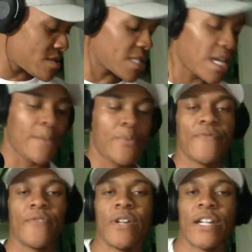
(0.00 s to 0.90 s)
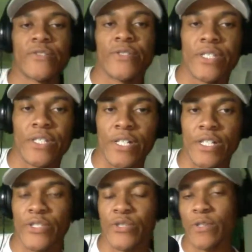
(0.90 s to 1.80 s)
I prefer
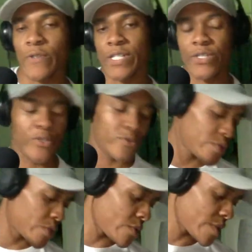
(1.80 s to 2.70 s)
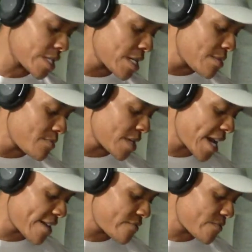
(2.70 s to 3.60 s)
actually Story Grid to Story, but
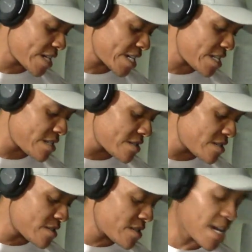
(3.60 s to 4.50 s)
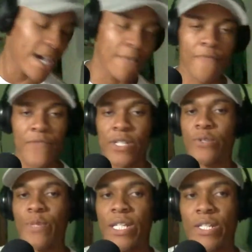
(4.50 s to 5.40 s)
I haven't
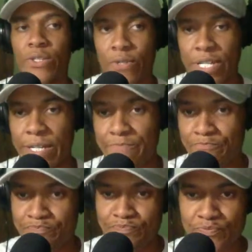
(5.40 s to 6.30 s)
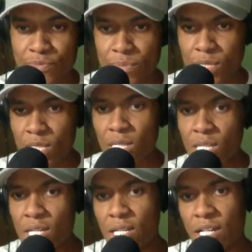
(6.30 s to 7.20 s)
finished reading Story yet.
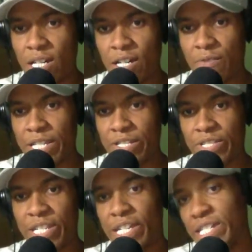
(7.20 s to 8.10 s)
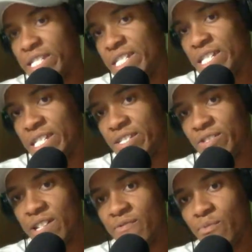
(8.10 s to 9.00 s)
Red, you said, did
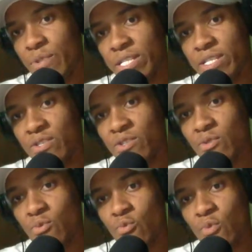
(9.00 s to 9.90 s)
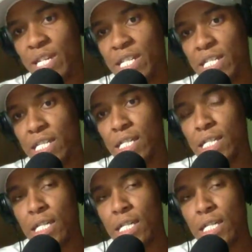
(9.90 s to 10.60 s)
you ever practice writing?